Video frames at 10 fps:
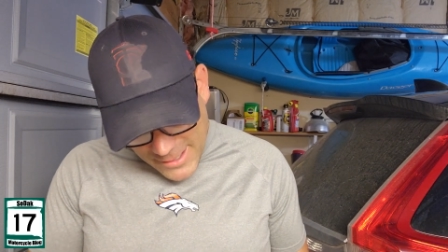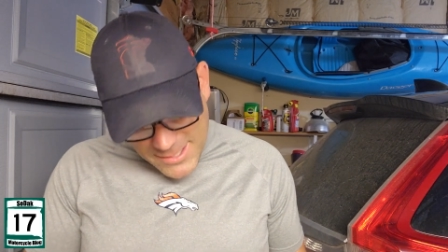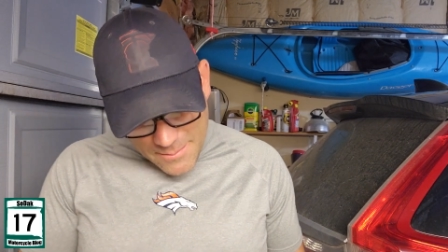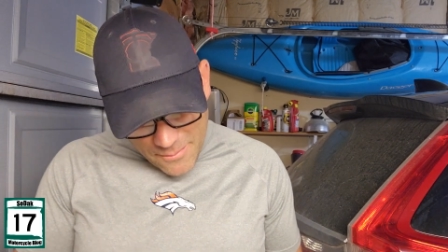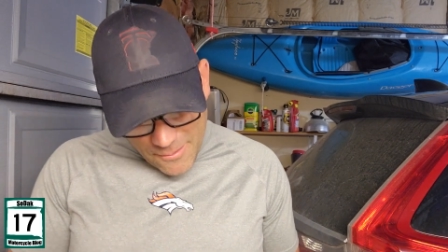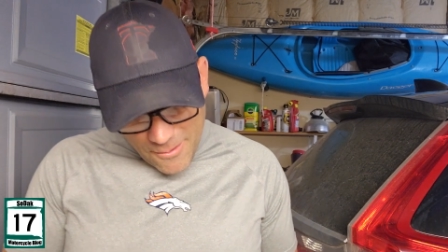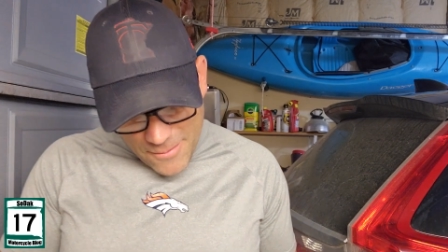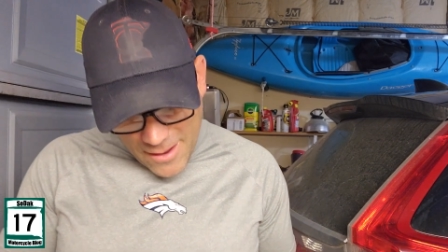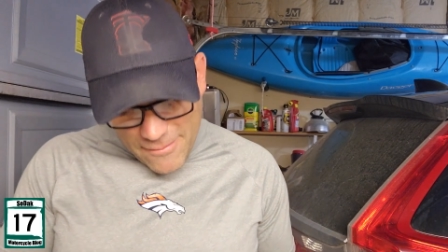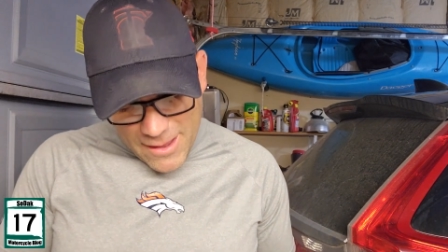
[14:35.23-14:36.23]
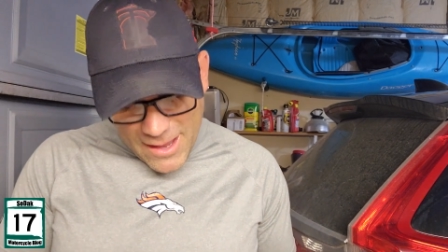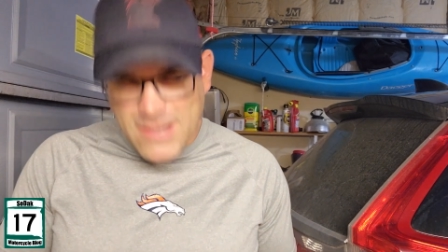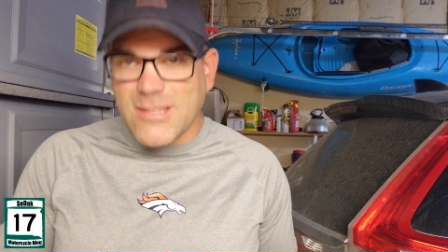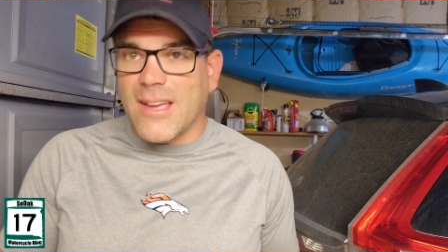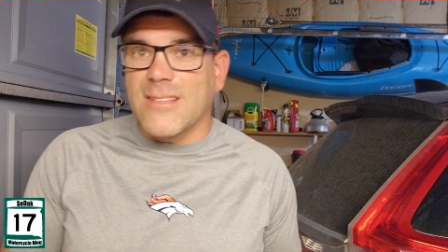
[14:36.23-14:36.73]
I said before, if you have a
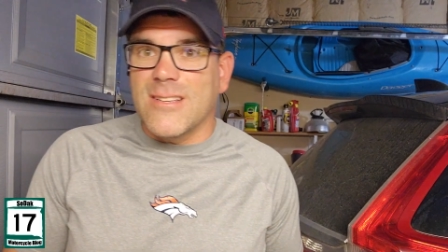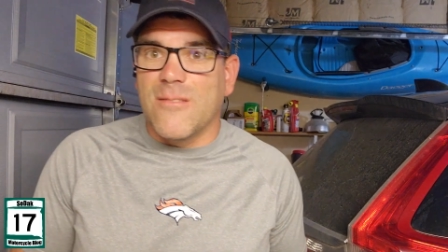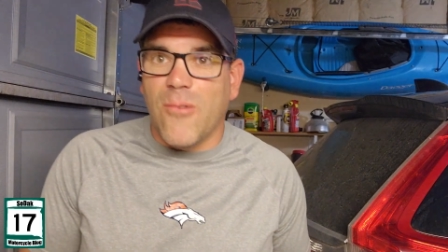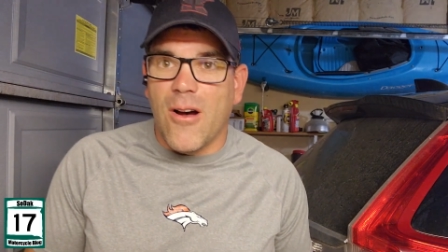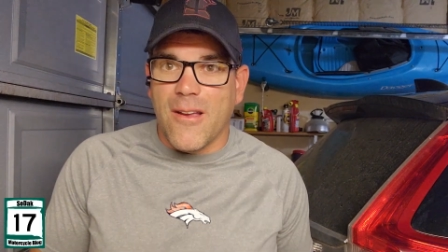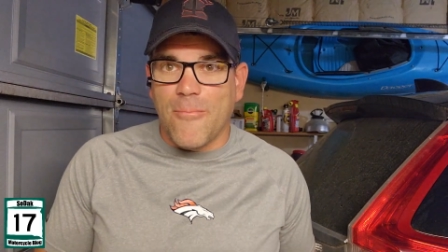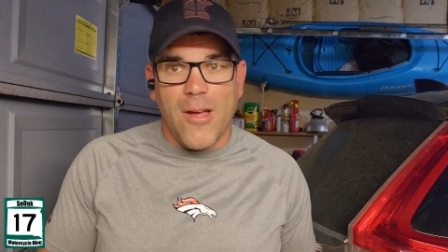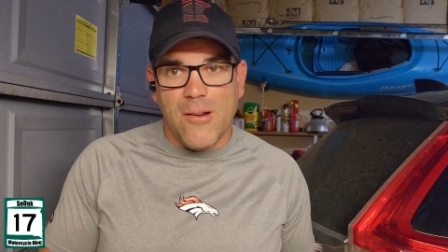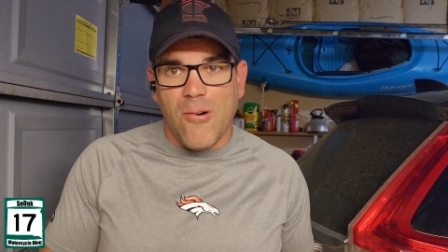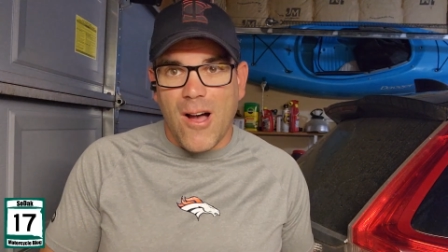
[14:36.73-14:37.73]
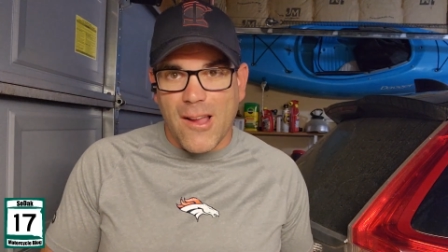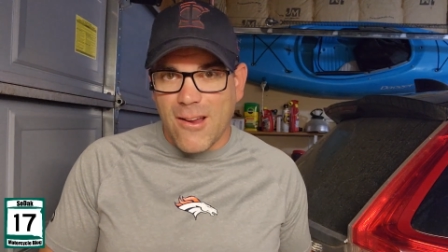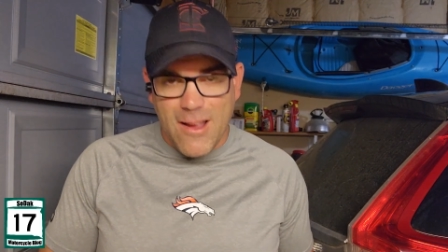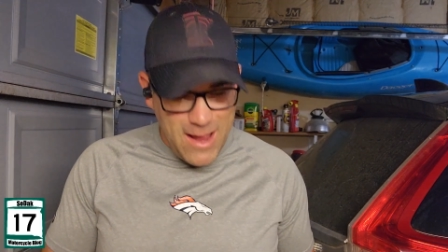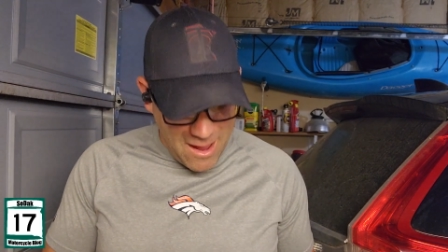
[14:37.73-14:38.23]
cage, like I said, walk, you plan to walk,
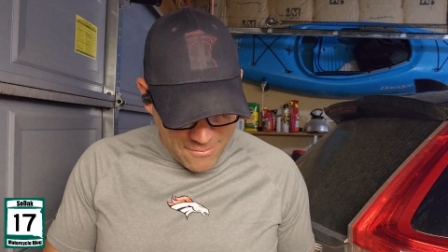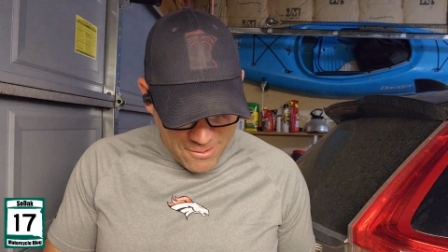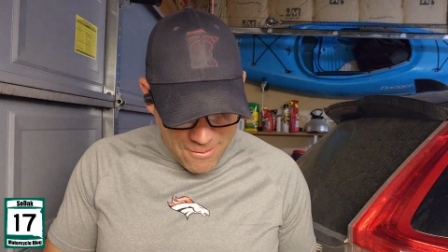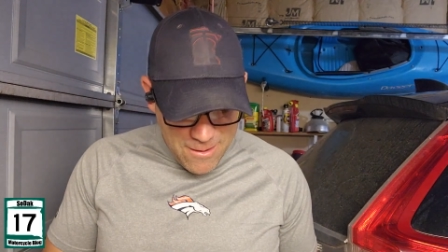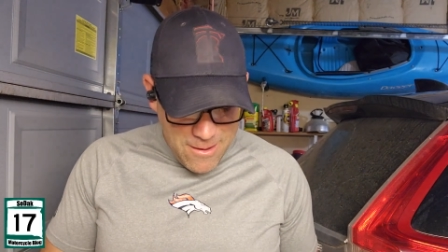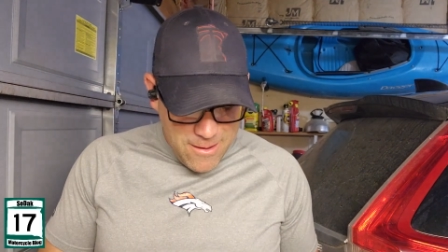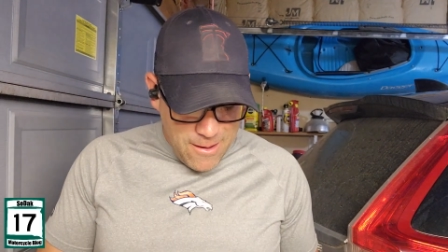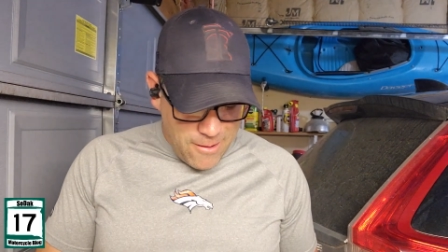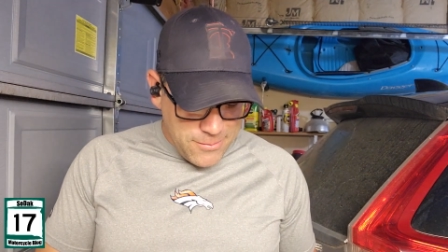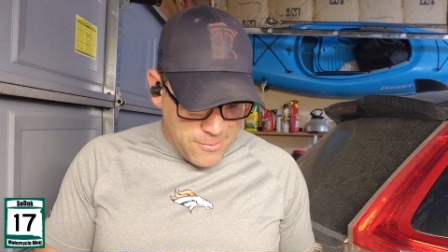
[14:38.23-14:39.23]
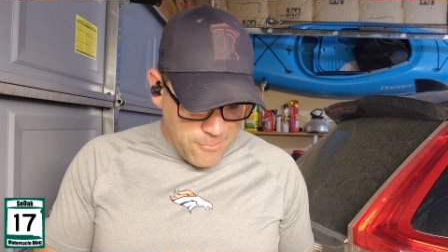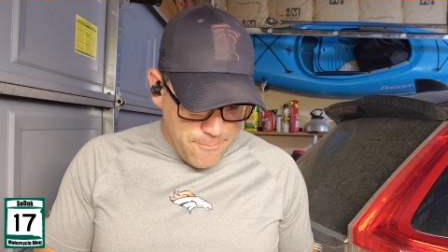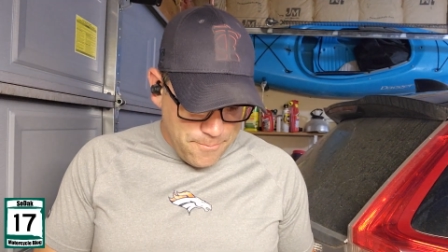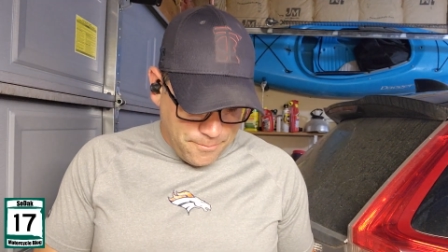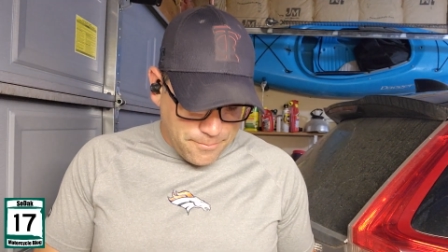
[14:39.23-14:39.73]
you're going to have to. Also,
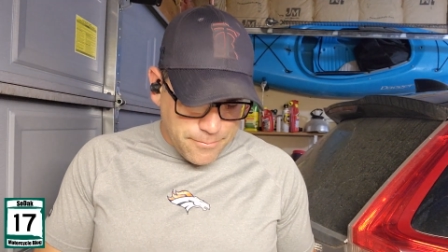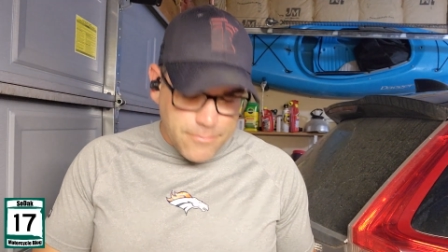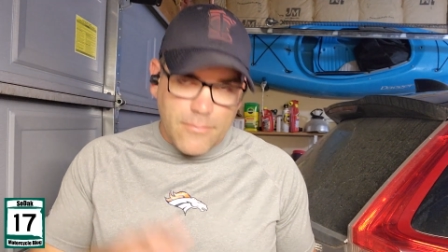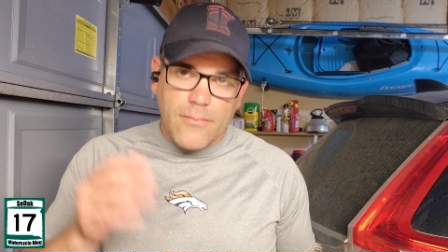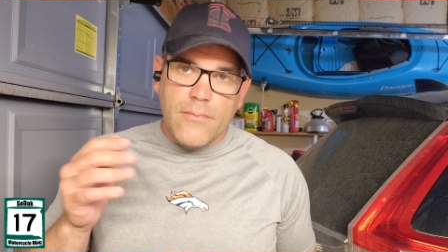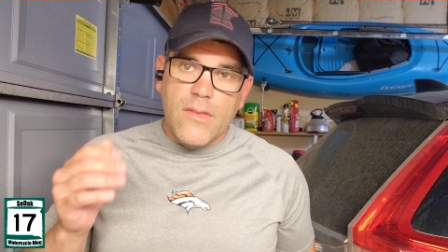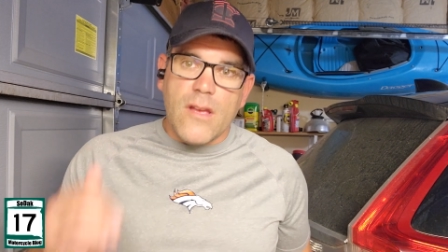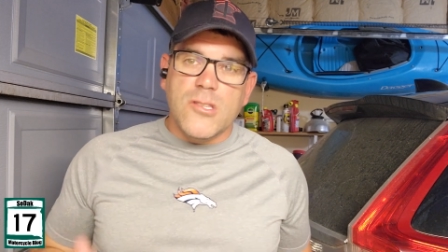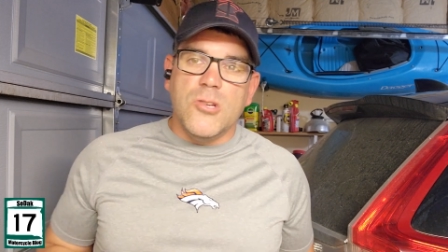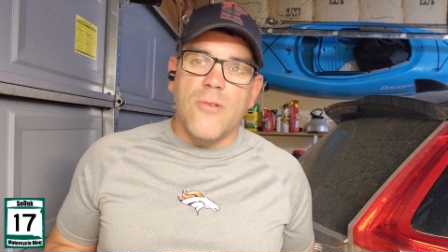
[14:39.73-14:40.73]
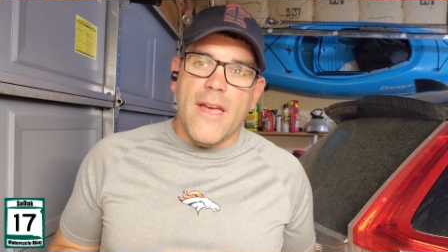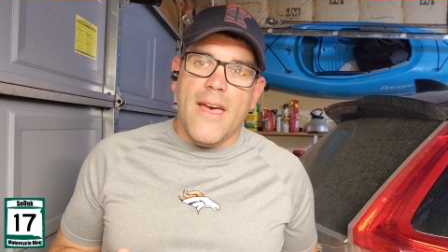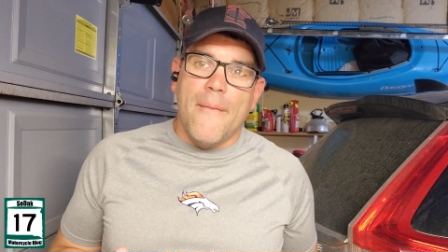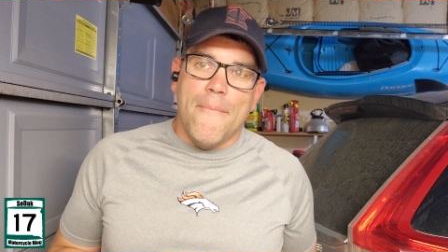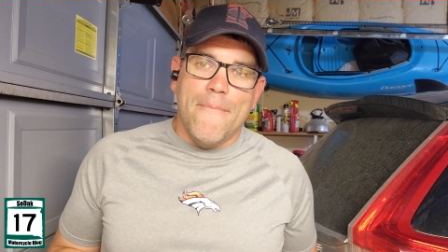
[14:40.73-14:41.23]
2
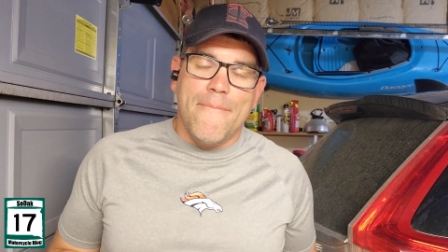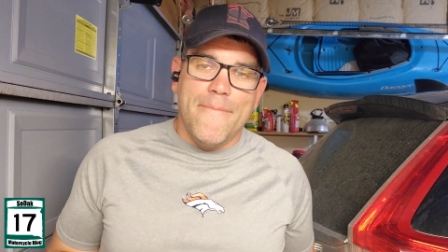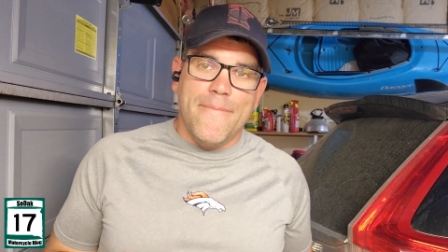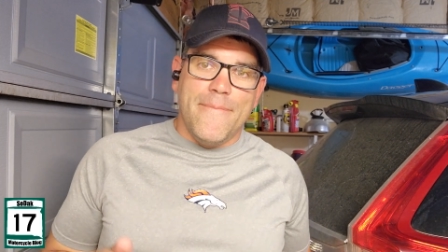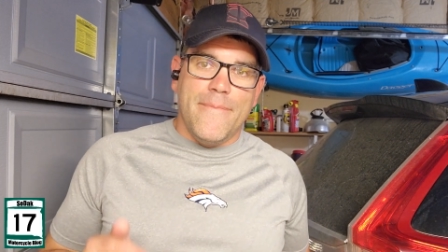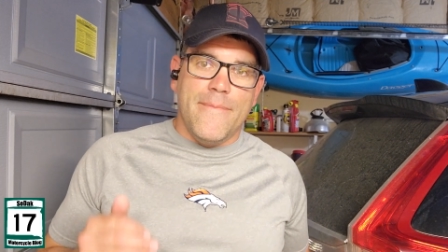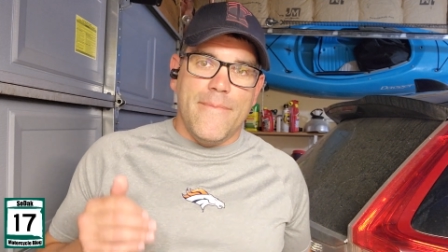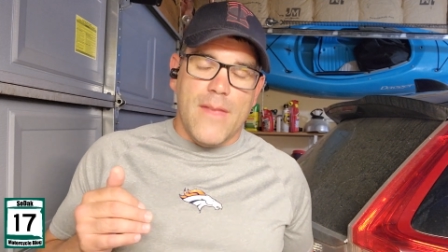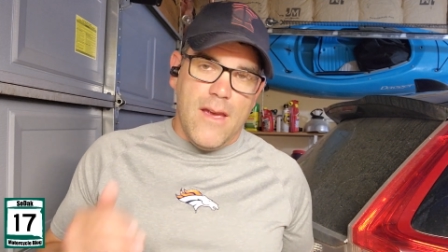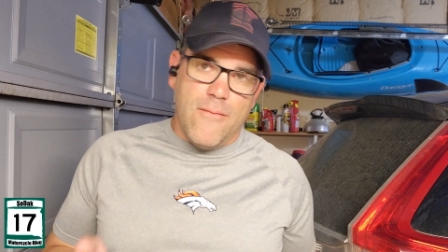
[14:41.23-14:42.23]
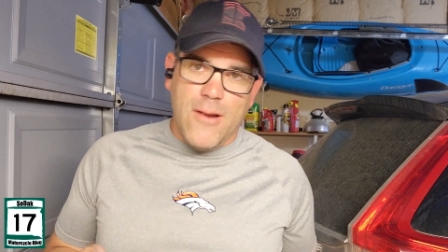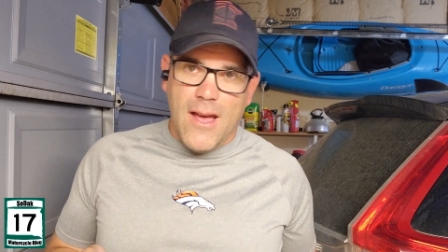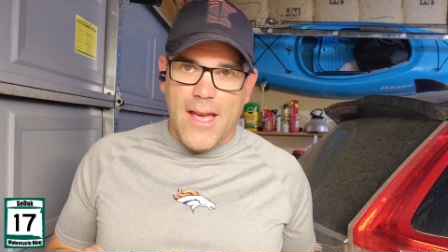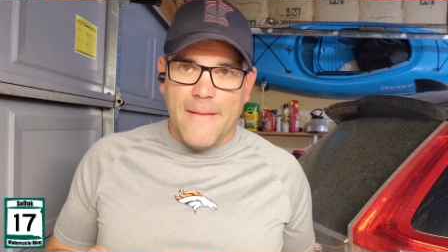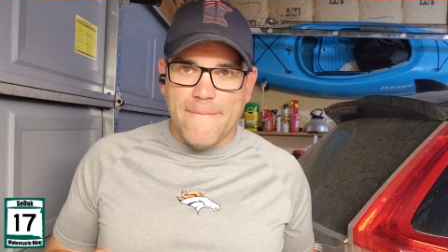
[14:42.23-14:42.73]
a.m. every
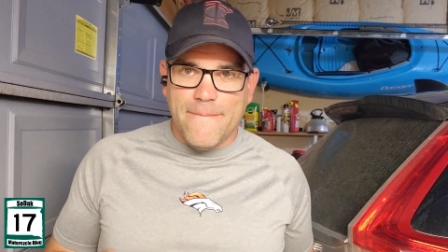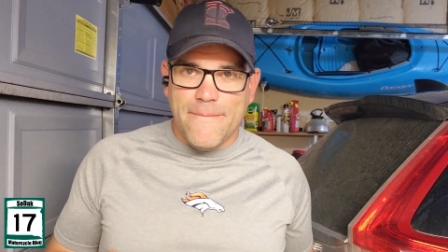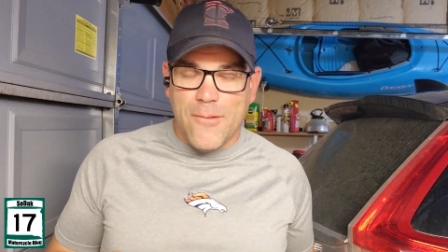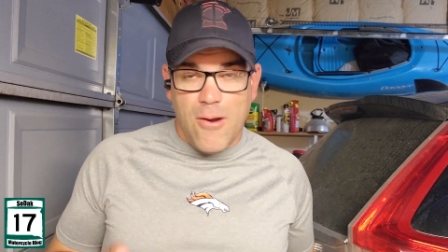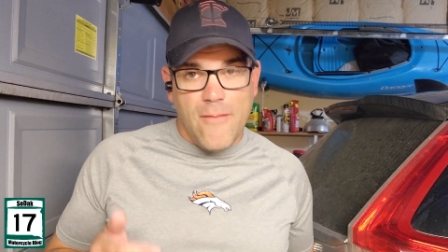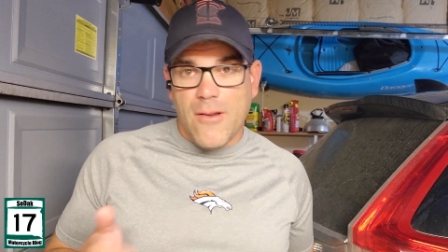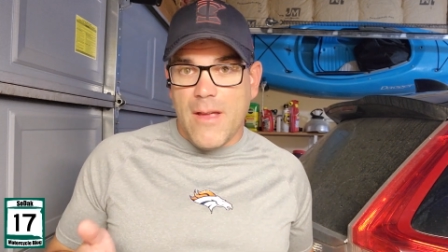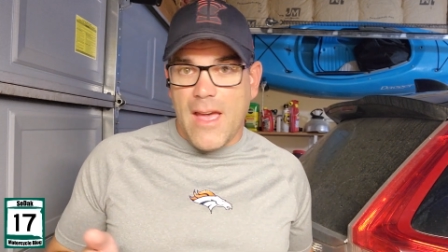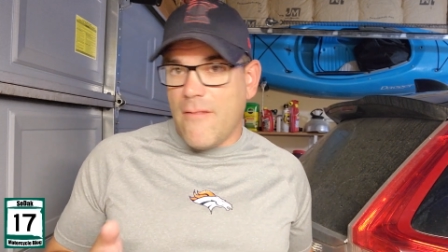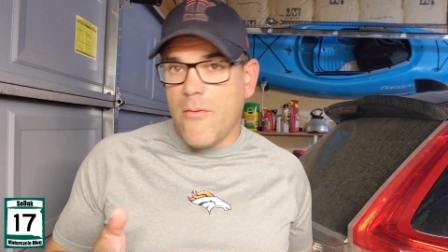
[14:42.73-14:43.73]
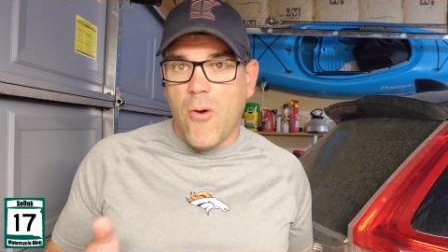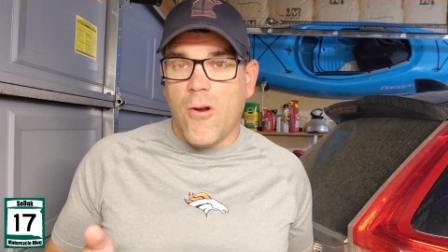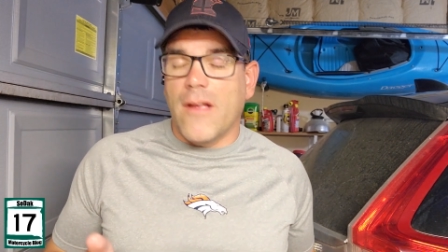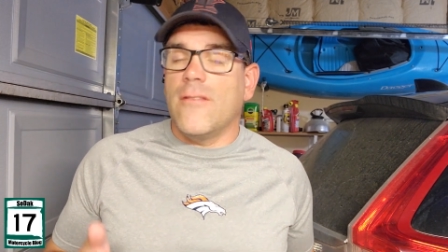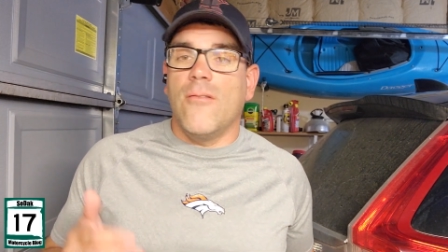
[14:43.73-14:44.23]
night, or every day, every
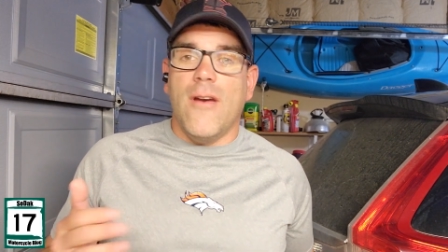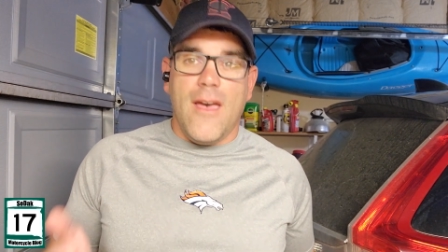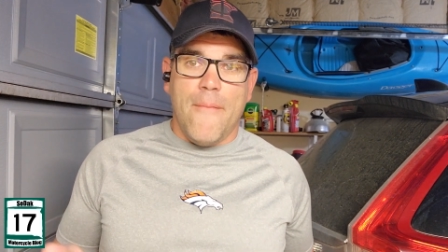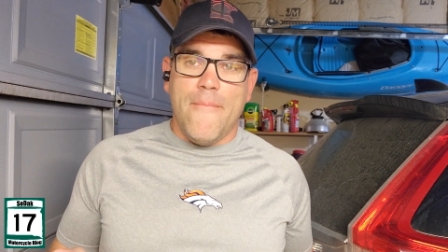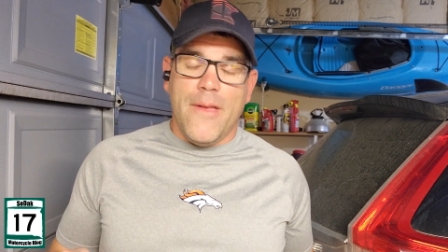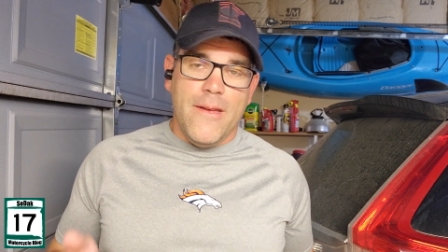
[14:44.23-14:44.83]
morning, 2 a.m.,